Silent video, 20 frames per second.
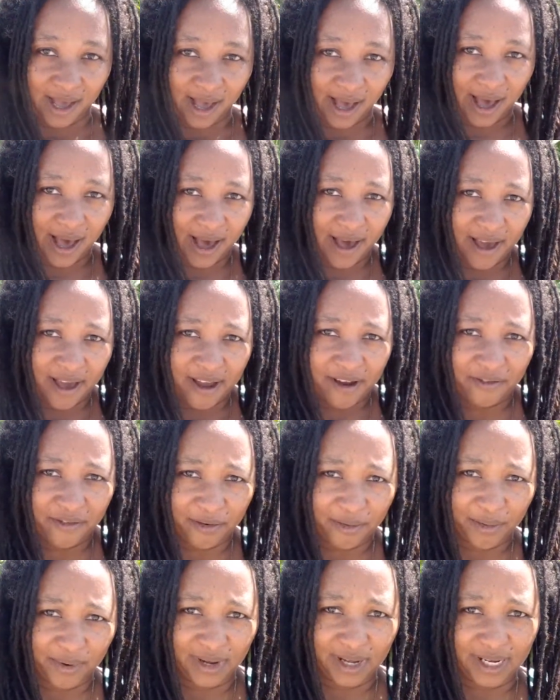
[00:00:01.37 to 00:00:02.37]
Hi
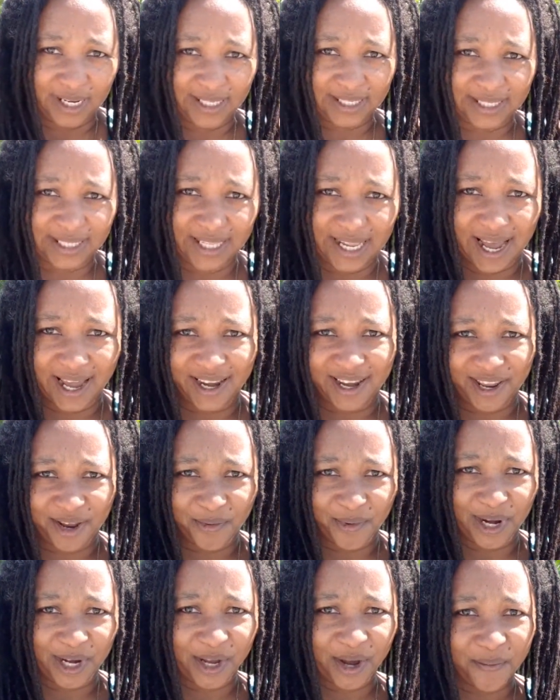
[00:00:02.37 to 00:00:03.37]
everyone, it's Nandi.
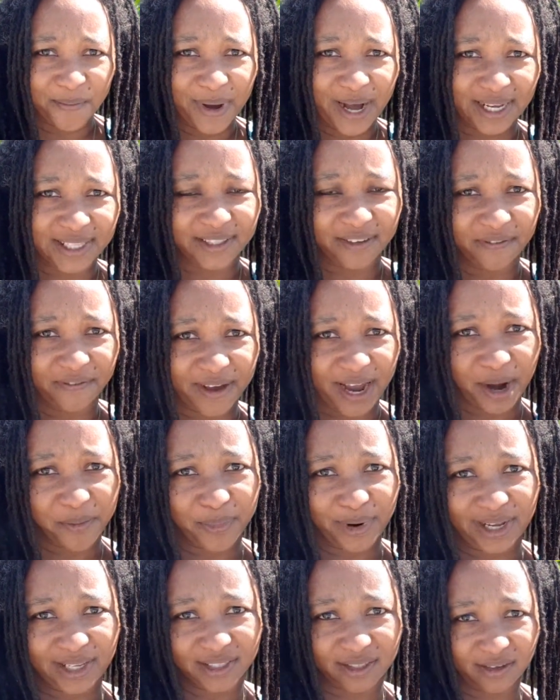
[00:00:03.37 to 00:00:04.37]
Welcome back to
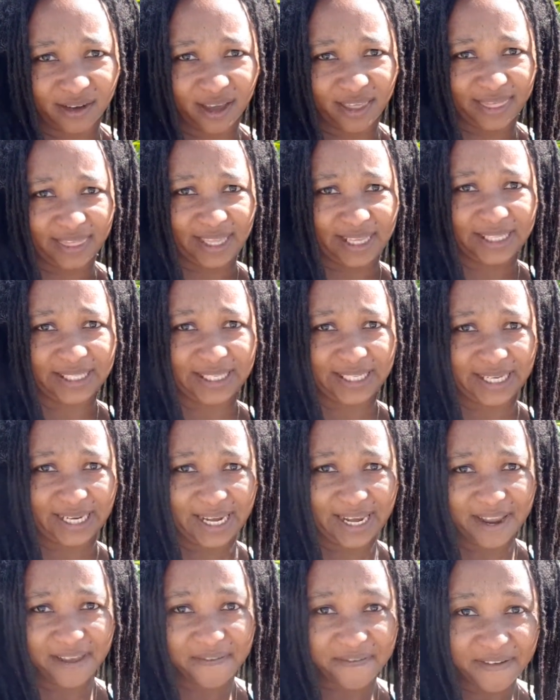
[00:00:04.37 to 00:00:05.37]
Vibrant Authentic
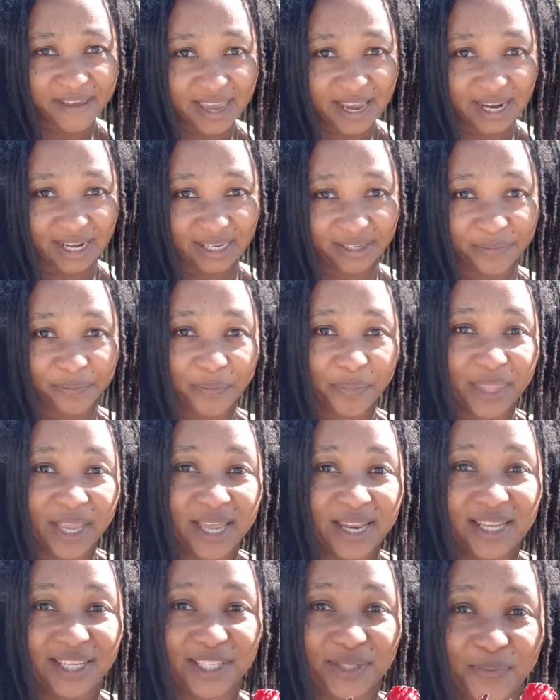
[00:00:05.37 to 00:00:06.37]
Living.
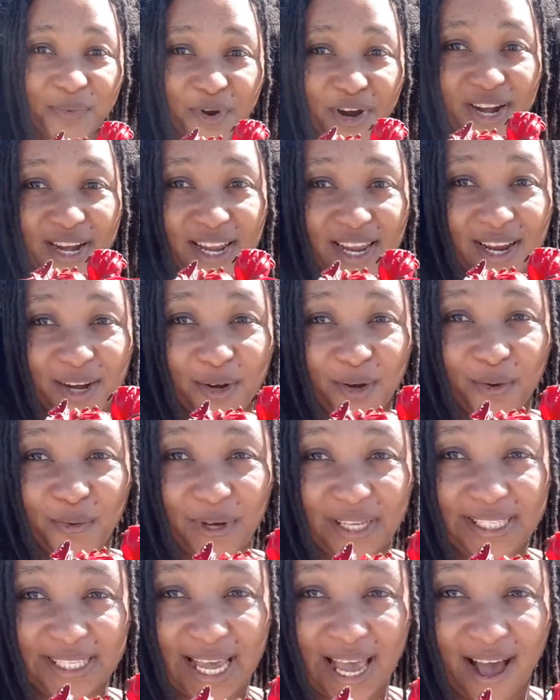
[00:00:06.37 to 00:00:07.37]
This morning, look what I